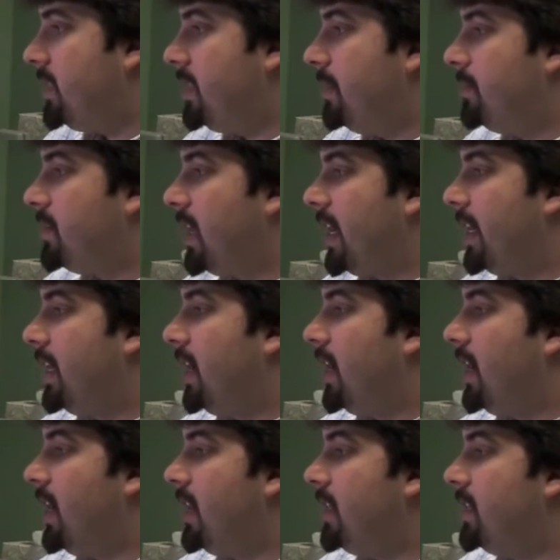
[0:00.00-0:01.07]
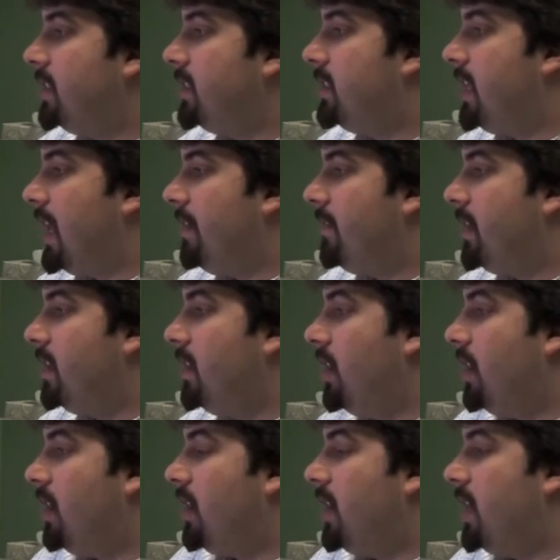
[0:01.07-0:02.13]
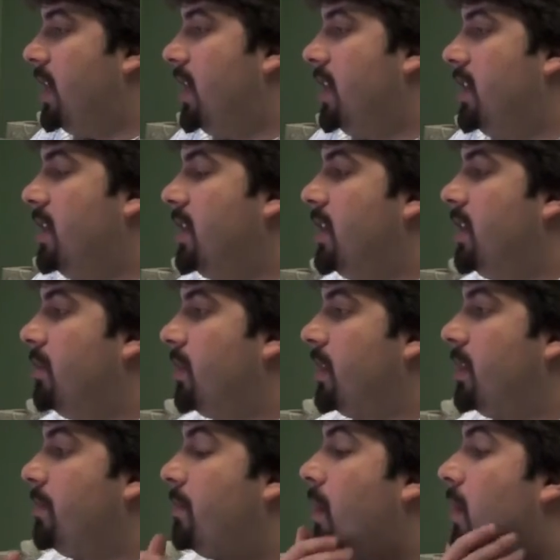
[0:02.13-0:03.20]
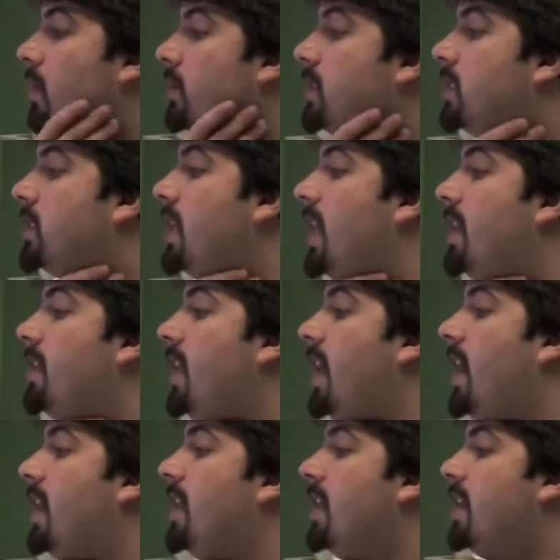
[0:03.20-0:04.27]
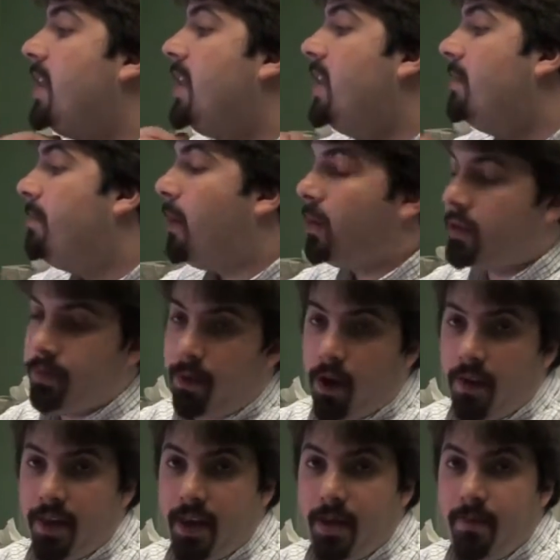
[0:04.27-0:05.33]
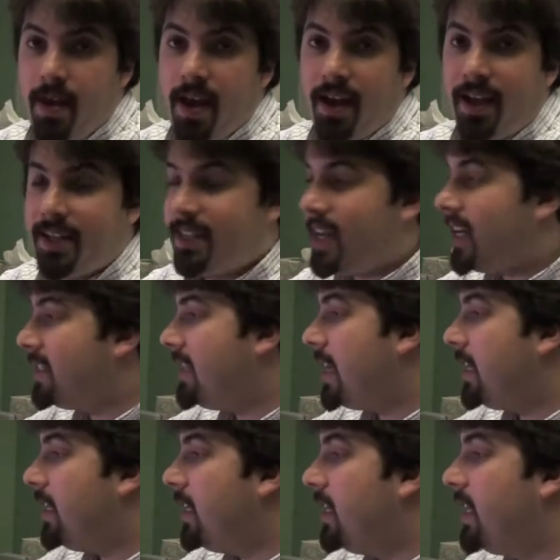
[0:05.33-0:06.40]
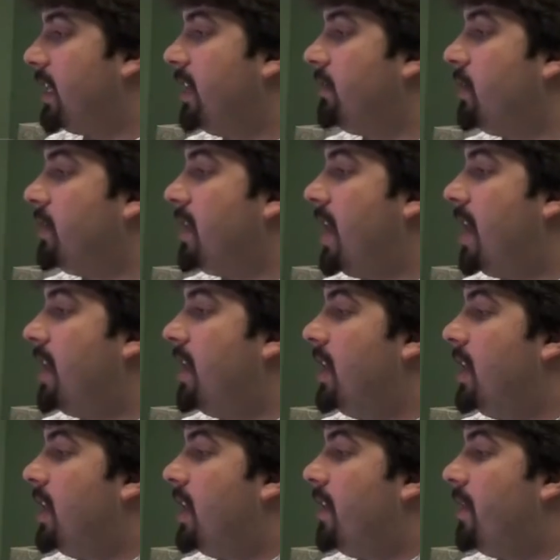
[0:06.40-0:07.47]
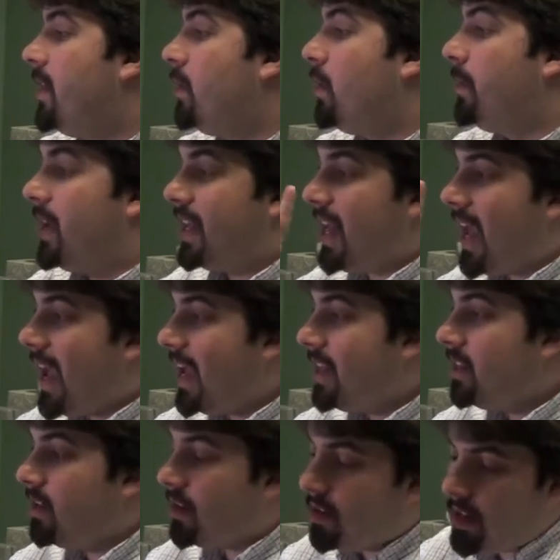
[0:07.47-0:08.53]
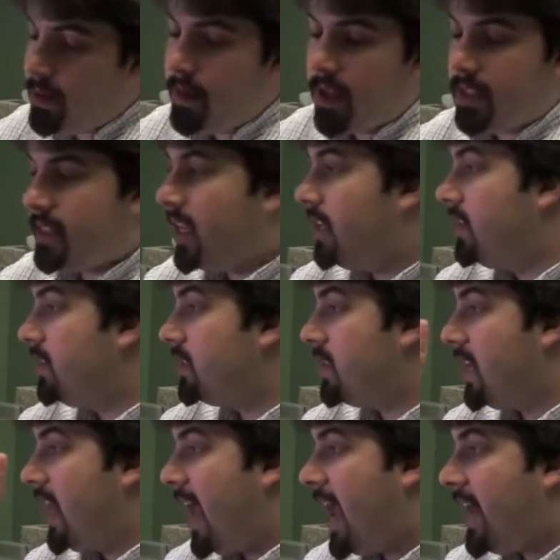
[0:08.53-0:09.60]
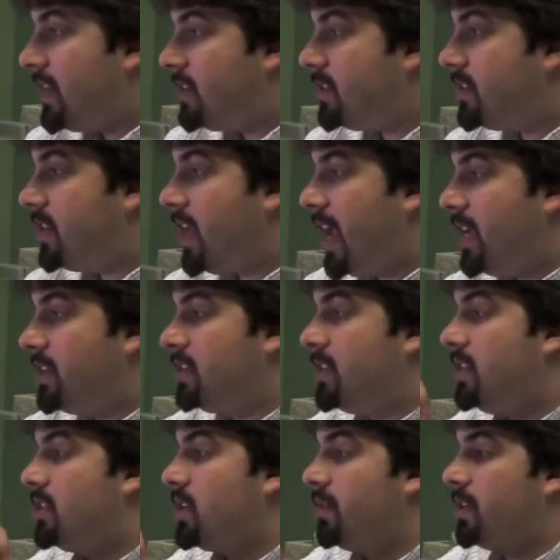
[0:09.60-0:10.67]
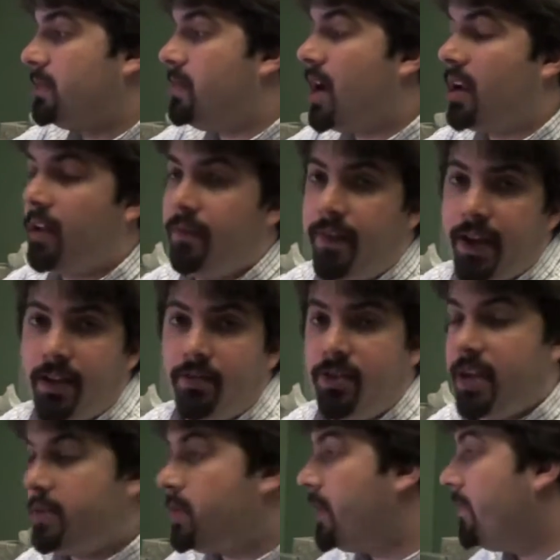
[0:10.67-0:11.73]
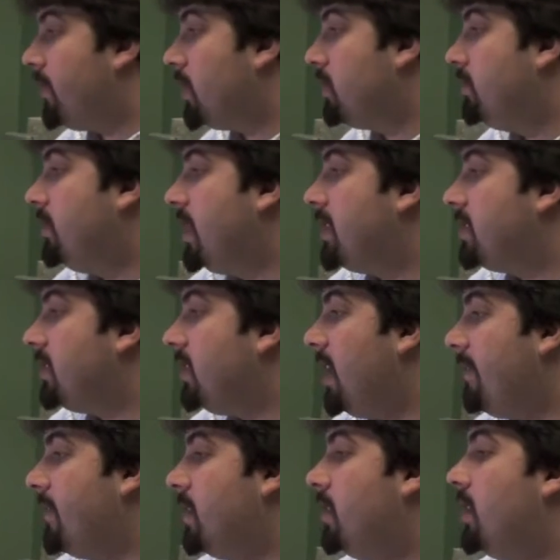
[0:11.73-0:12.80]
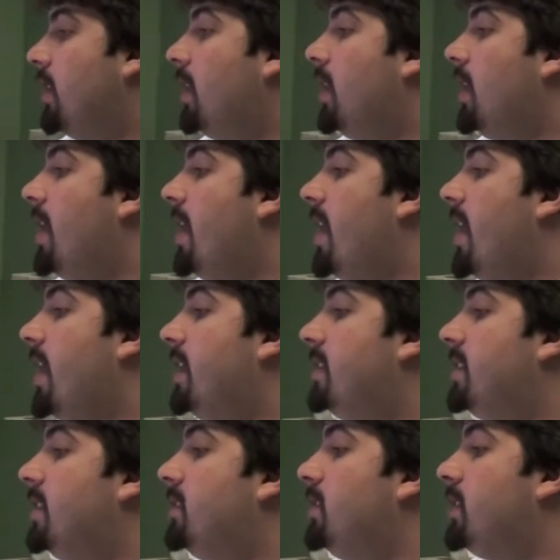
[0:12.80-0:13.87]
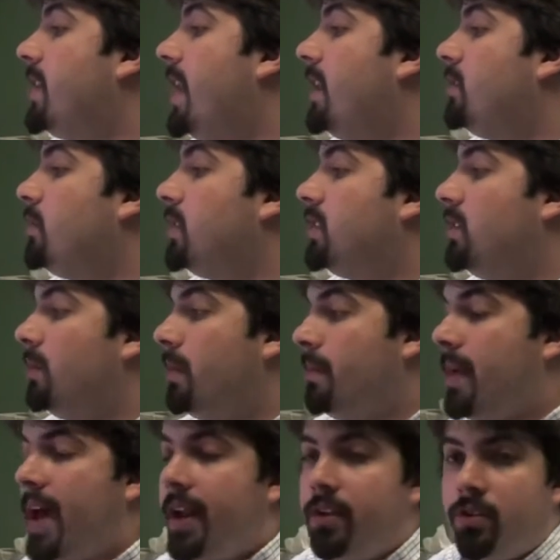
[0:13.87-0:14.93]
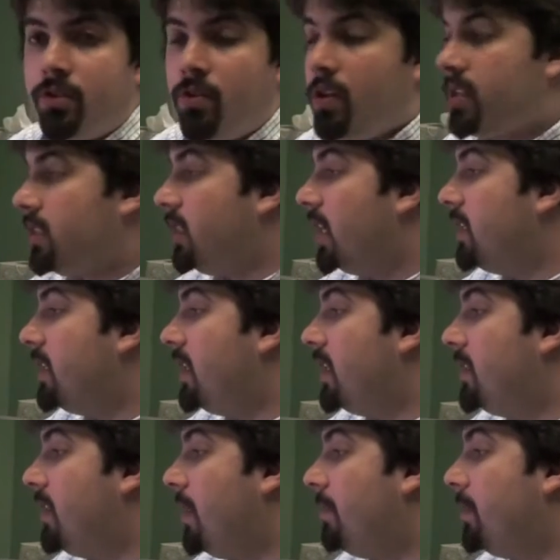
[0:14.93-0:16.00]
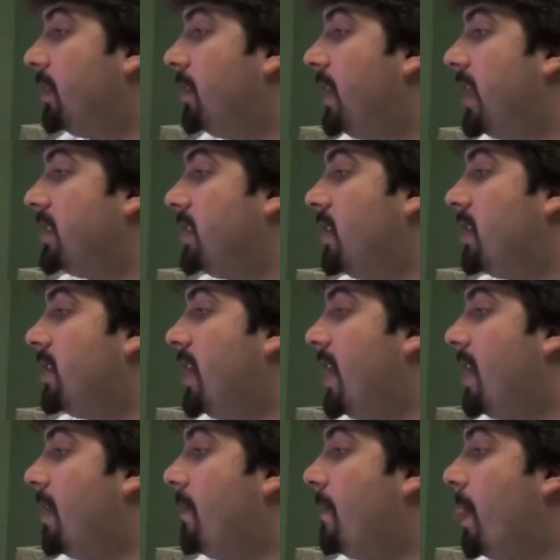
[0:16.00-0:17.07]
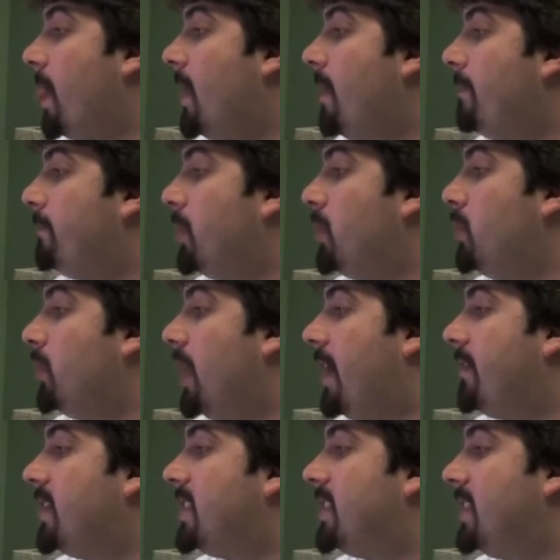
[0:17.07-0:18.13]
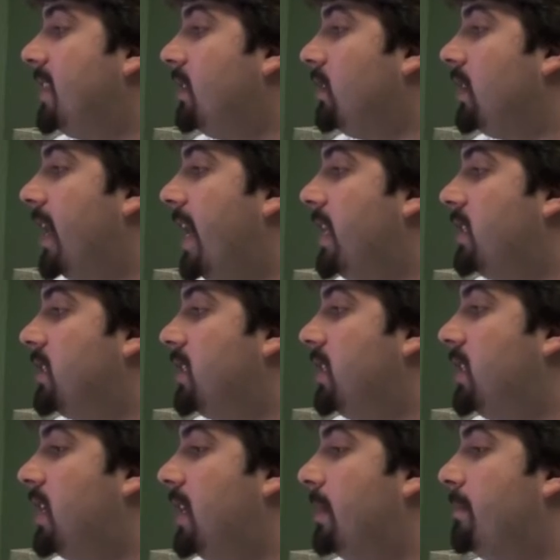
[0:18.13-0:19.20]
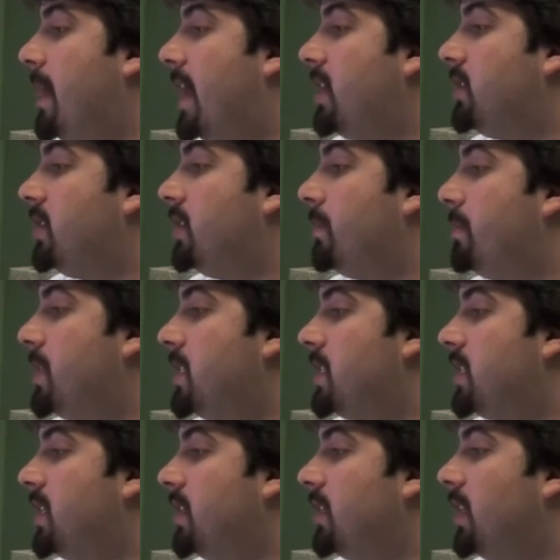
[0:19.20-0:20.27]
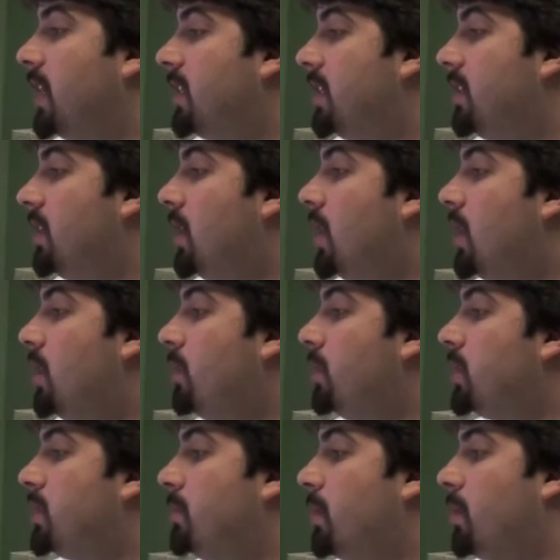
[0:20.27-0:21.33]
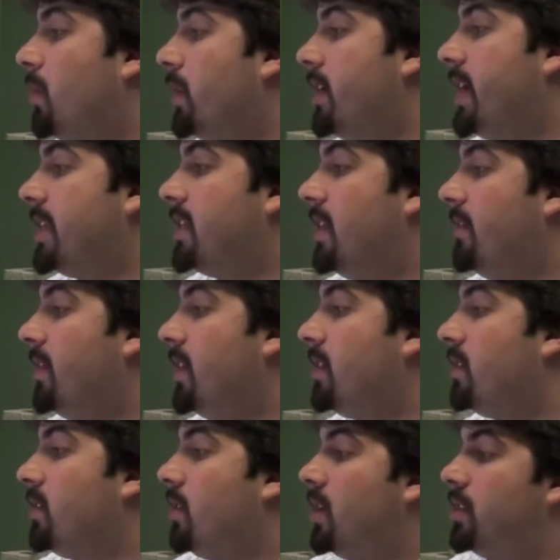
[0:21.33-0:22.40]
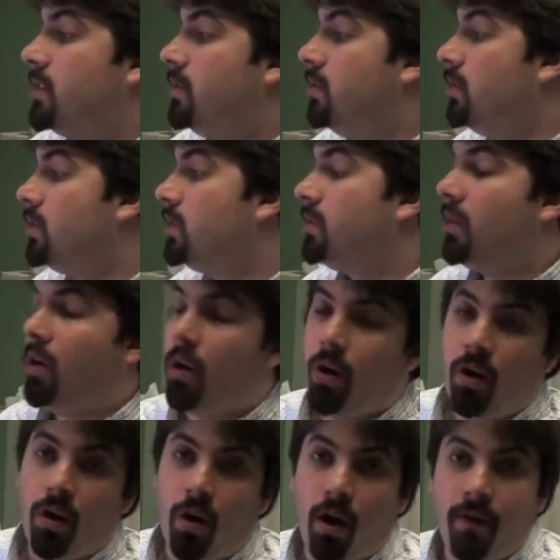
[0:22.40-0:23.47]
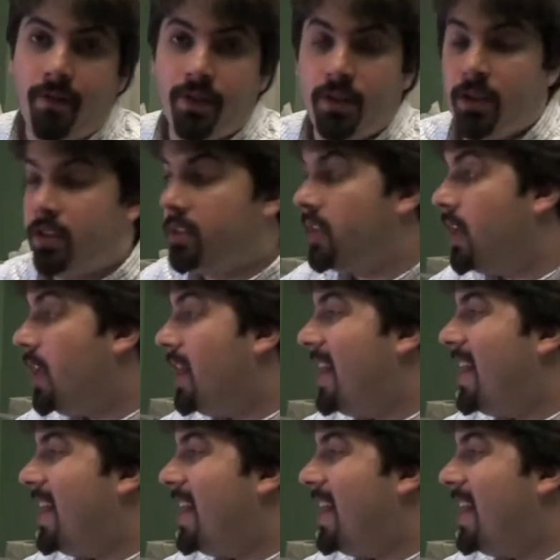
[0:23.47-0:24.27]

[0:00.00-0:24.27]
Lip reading: seems like David, in one of the posts, said that he posted part of the email, and it's not exactly clear. He wrote that there will be the email said there's an enhanced agency service model effective January 1st, 2011, and it says your accounts will still be managed across London and Dublin as they are now, but you will have a single agency team managing your business here in London who will support all your activity across Google's offices.